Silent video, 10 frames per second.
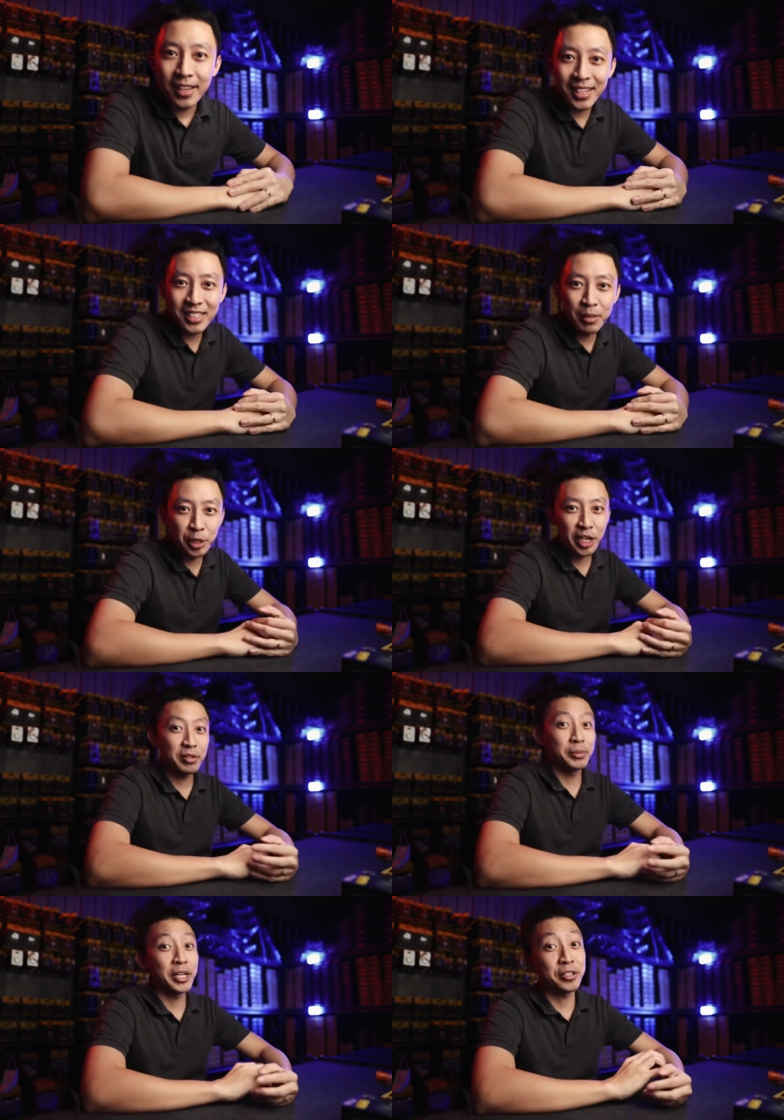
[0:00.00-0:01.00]
Hey guys, MJ
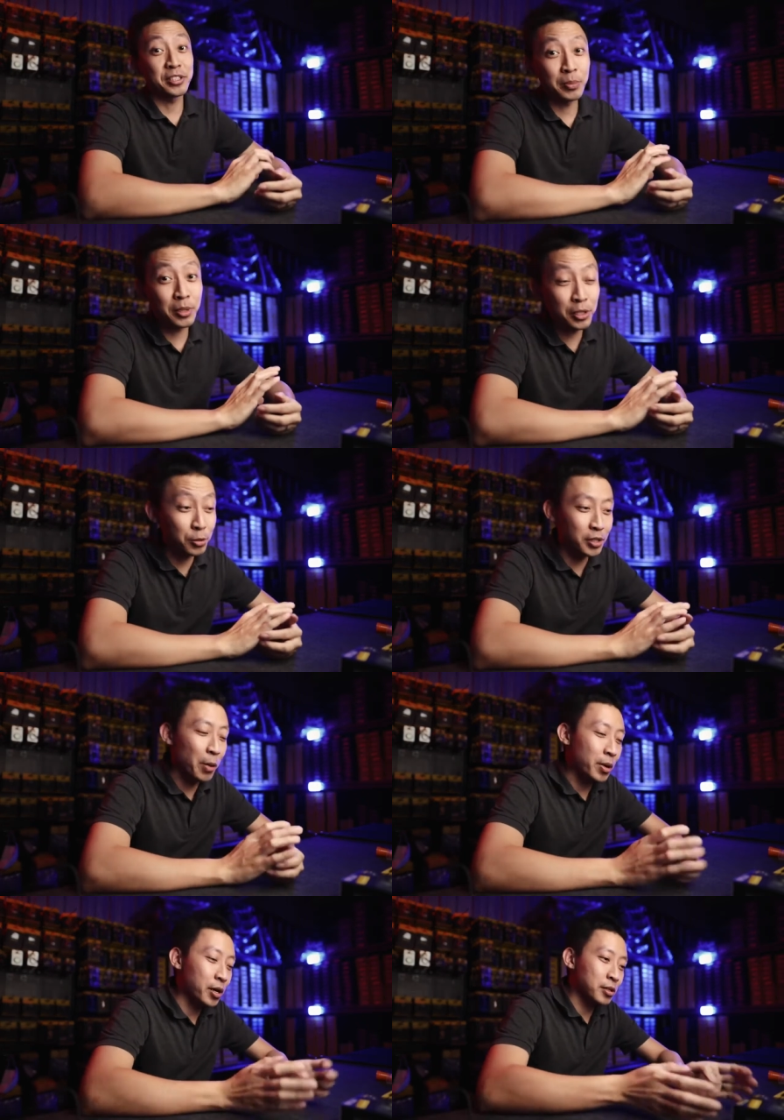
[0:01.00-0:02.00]
here from Nitecore
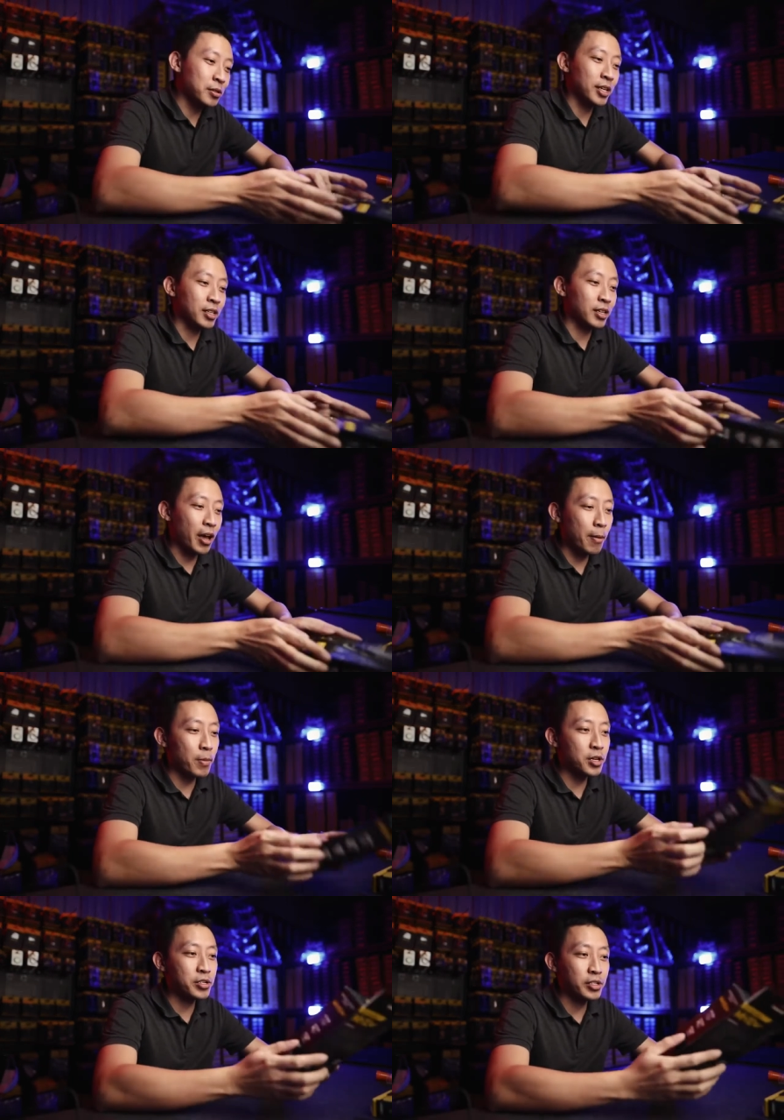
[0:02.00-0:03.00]
Today we're gonna look at the
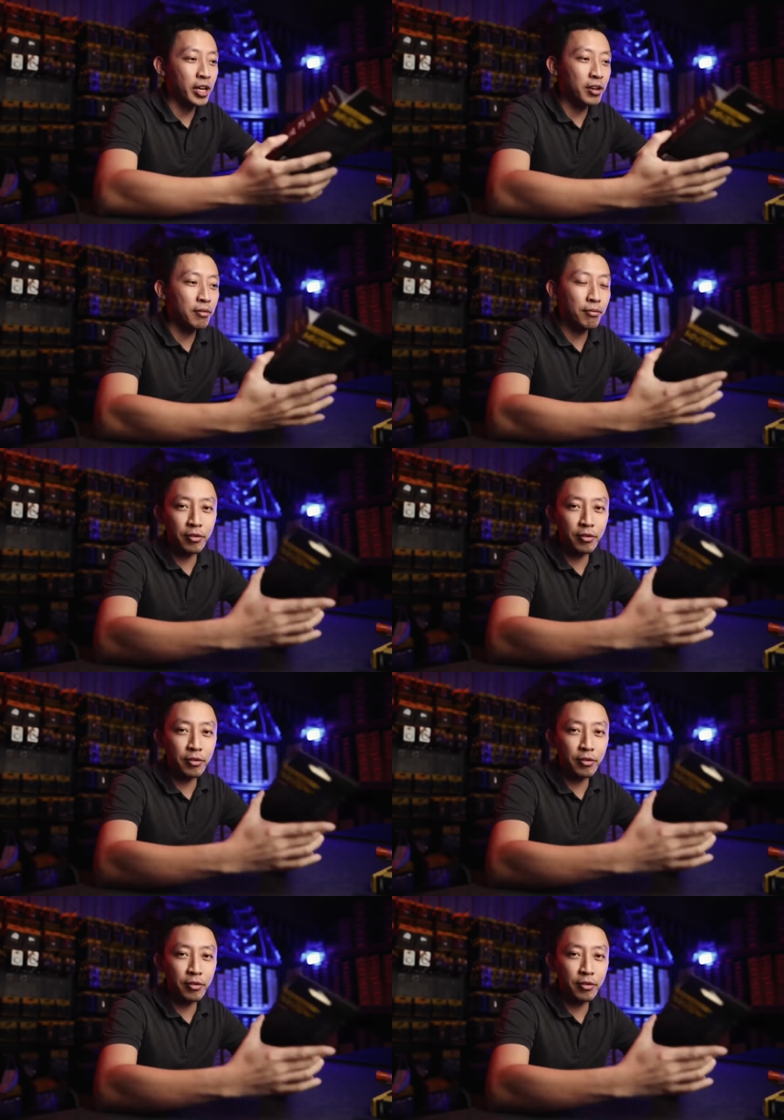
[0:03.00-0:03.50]
MH10